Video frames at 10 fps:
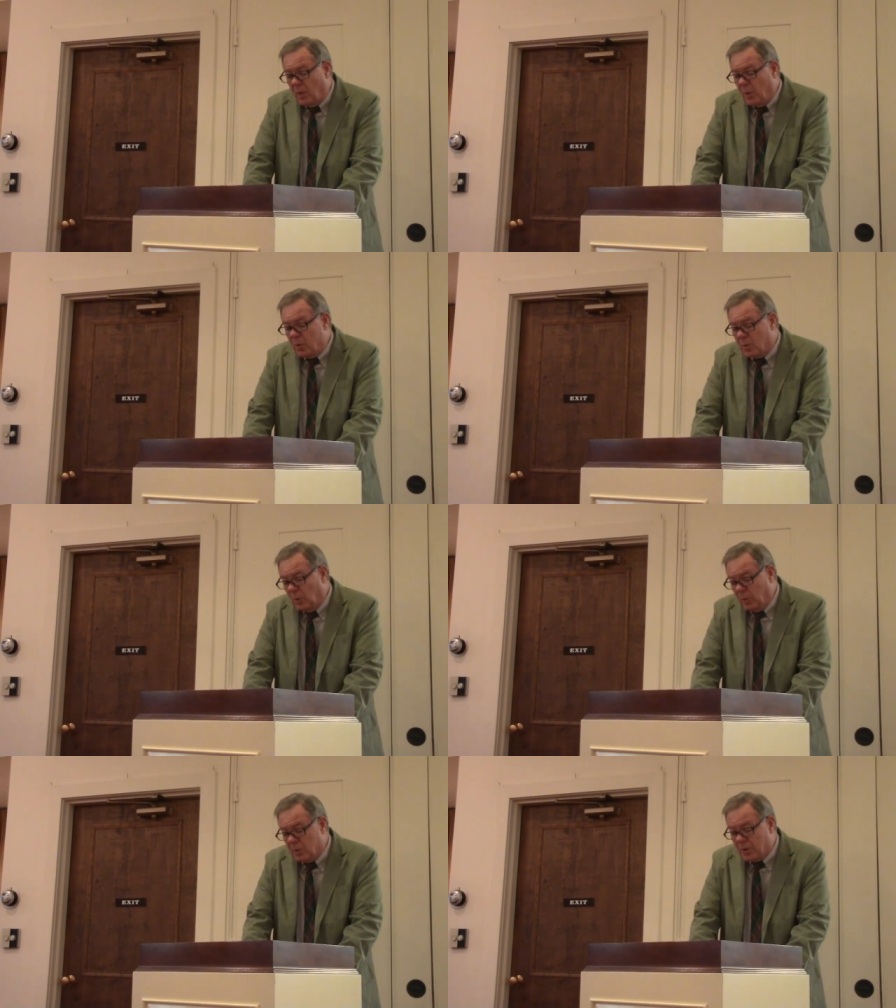Those who
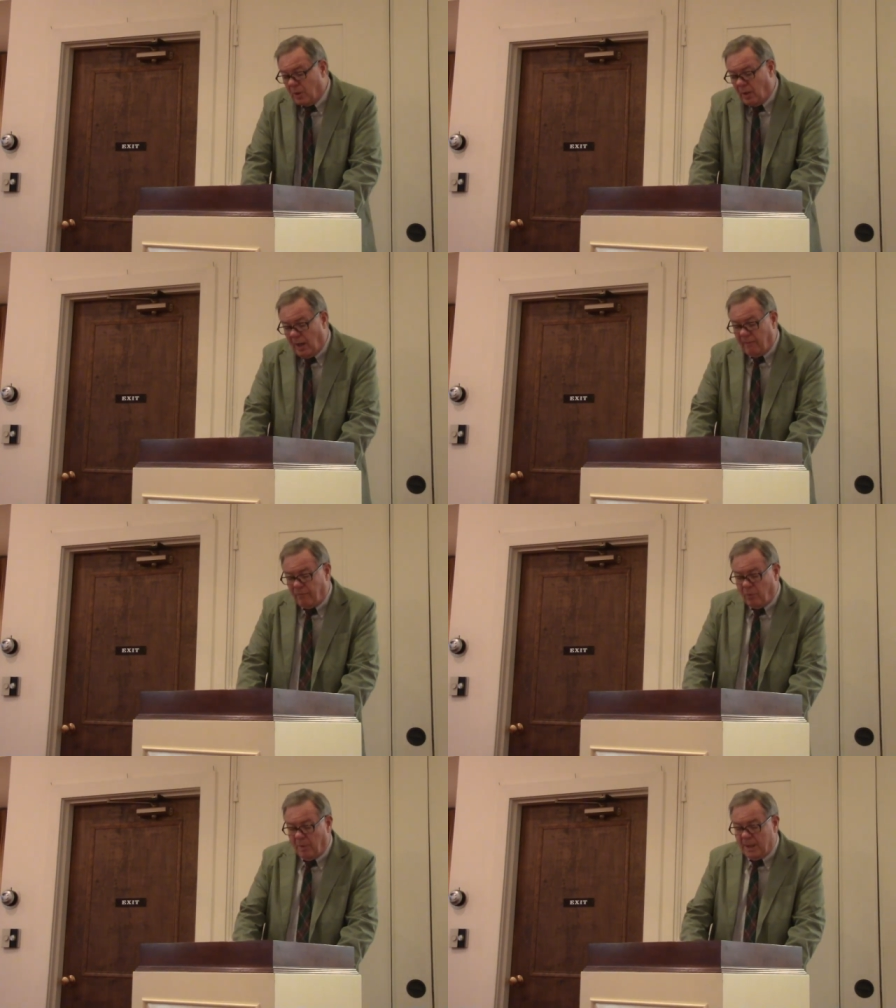lose their
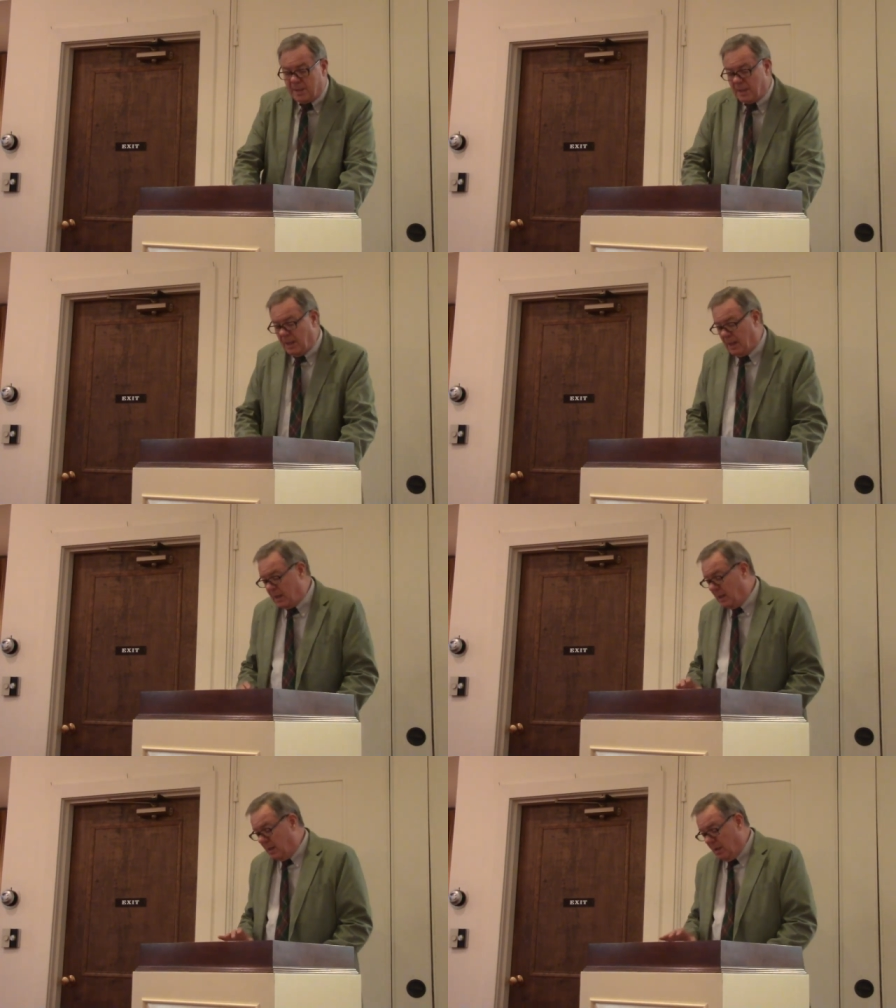life for my sake
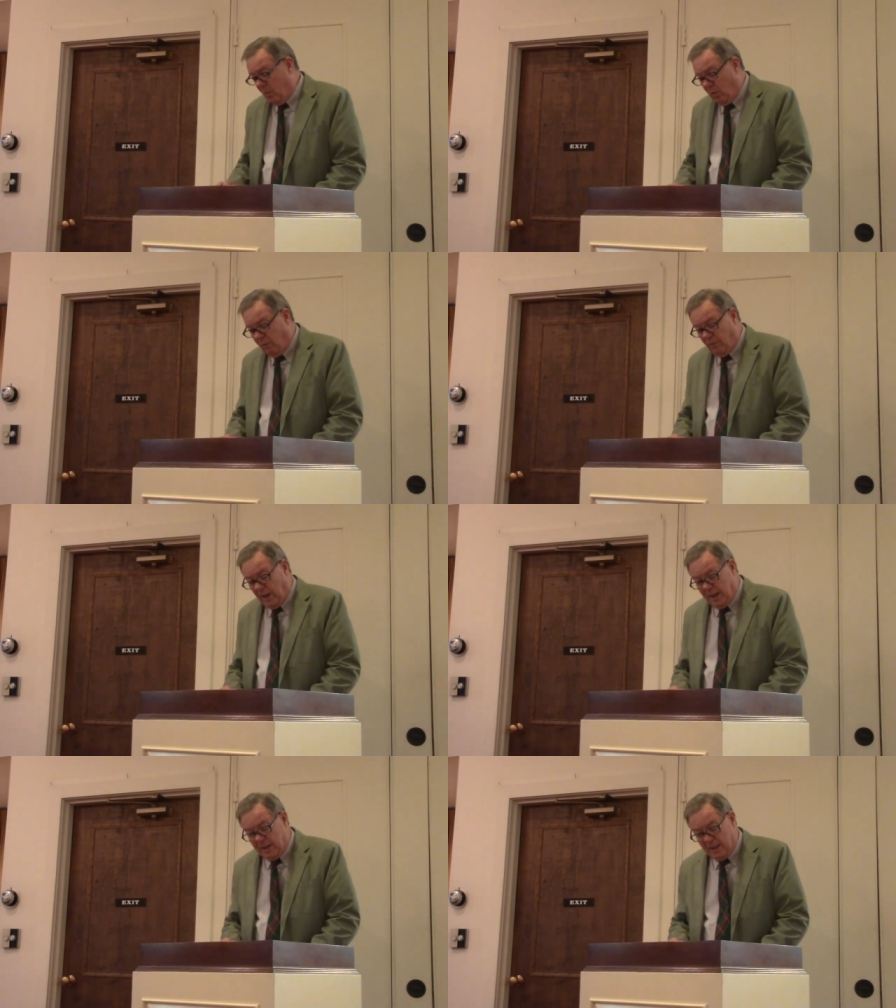will
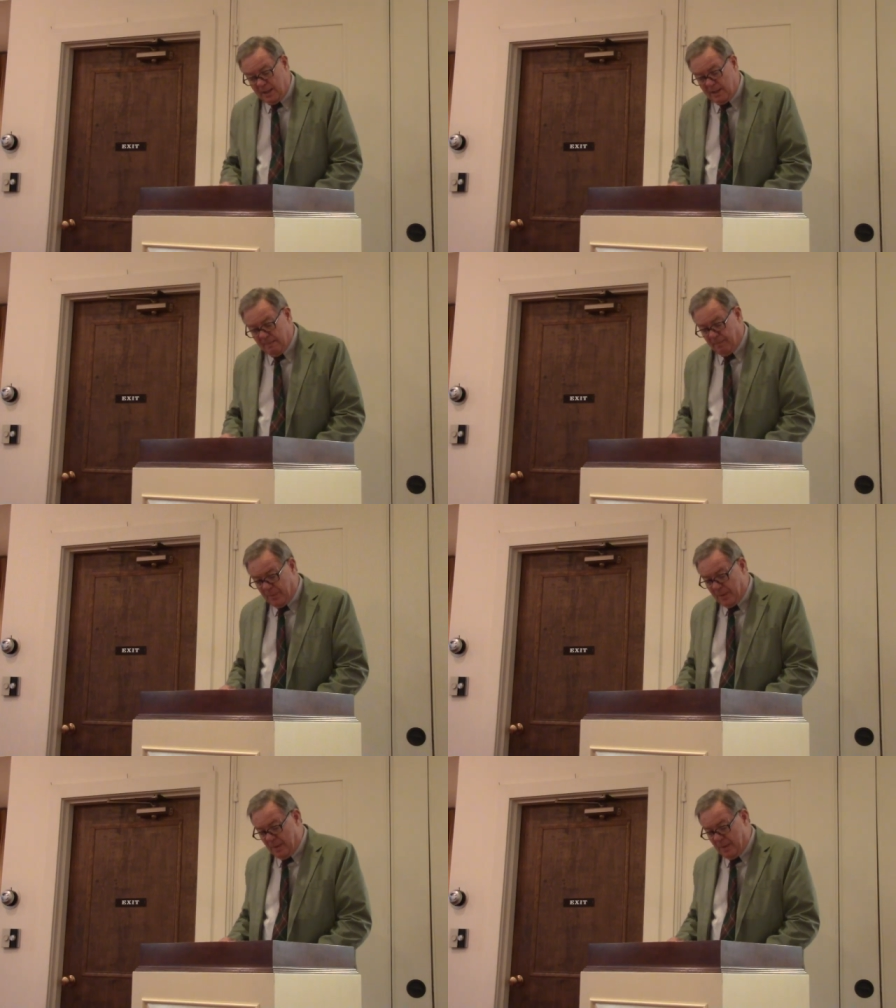find it